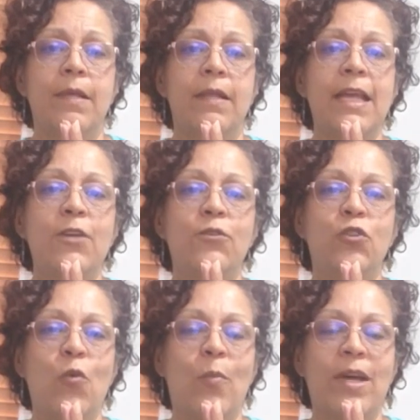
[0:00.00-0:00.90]
Thank you
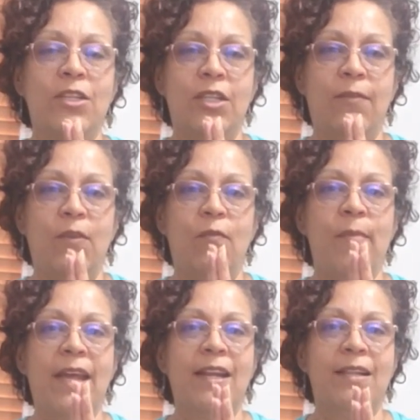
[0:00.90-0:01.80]
so much. If you've
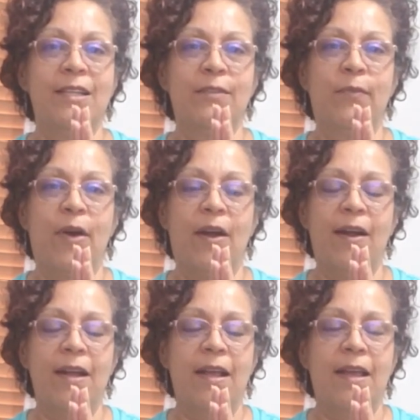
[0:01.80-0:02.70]
made it this
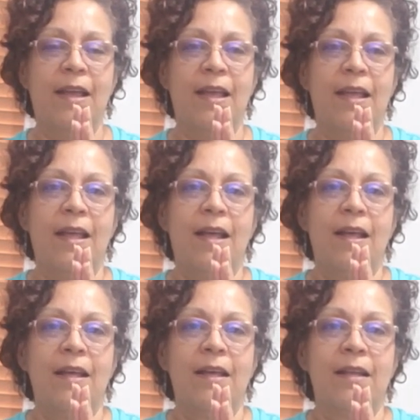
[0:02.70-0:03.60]
far,
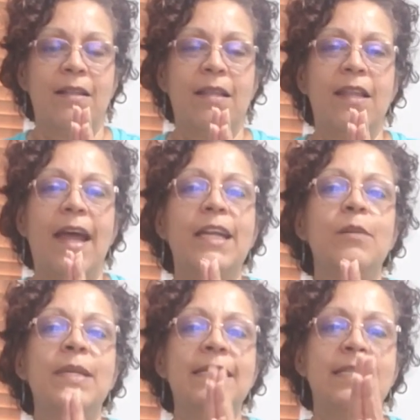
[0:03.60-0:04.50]
the light
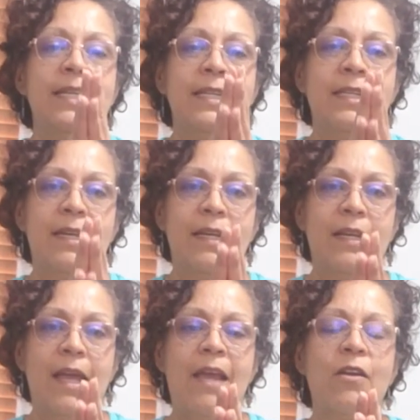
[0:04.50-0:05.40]
in me sees
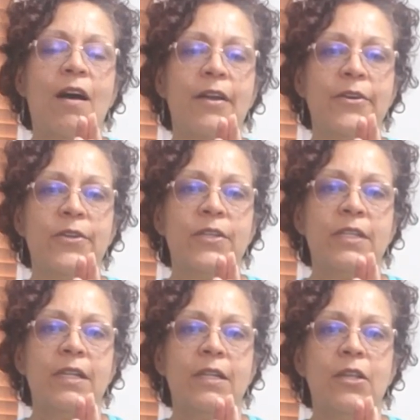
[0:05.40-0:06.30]
and
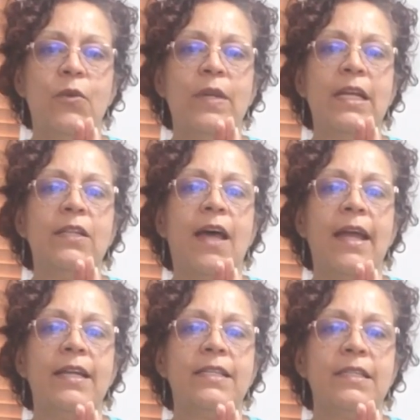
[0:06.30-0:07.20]
honors the unique
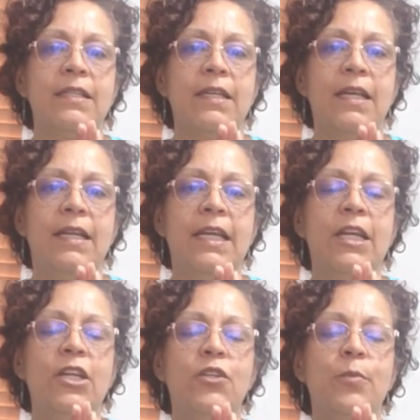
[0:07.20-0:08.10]
light in
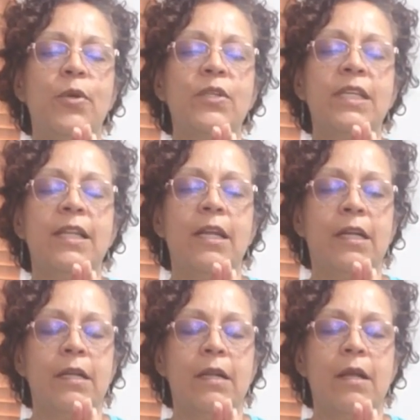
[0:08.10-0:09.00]
each person that
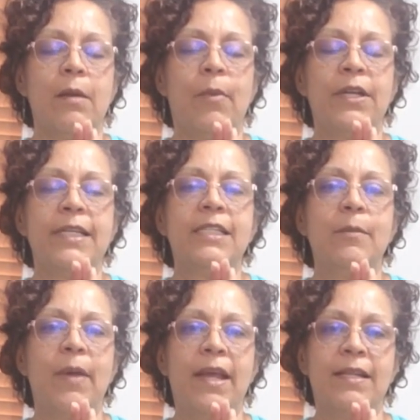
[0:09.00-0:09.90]

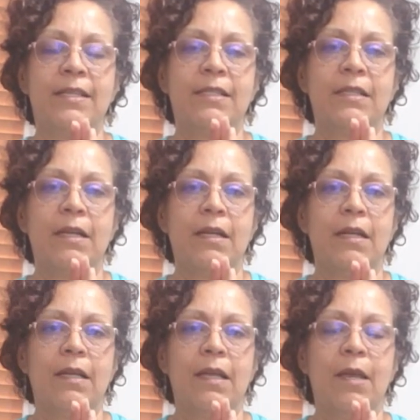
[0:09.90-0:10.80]
participates
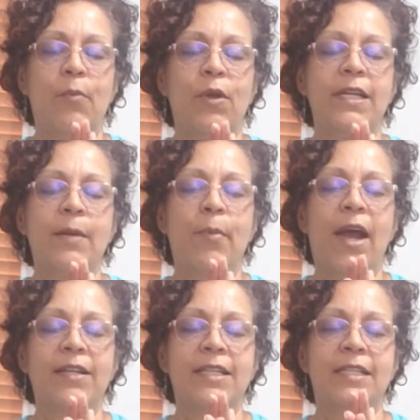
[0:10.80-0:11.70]
and
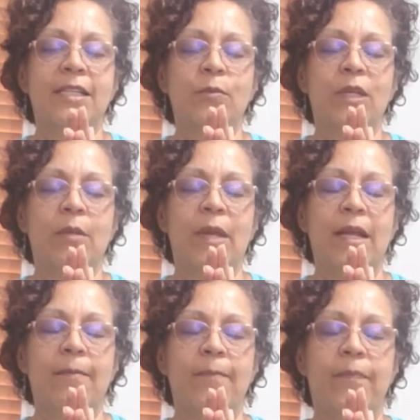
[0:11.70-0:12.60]
practices with
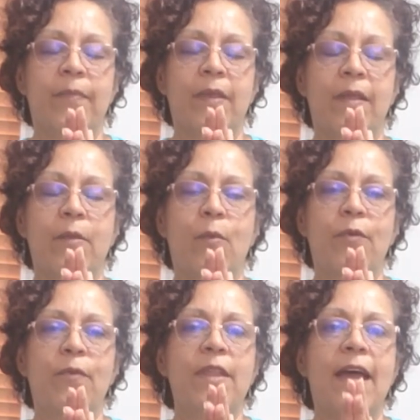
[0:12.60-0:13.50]
me. The
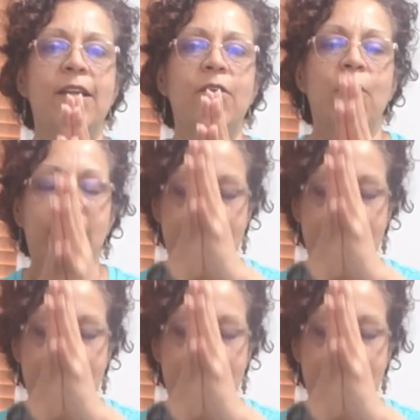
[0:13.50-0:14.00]
word for that in yoga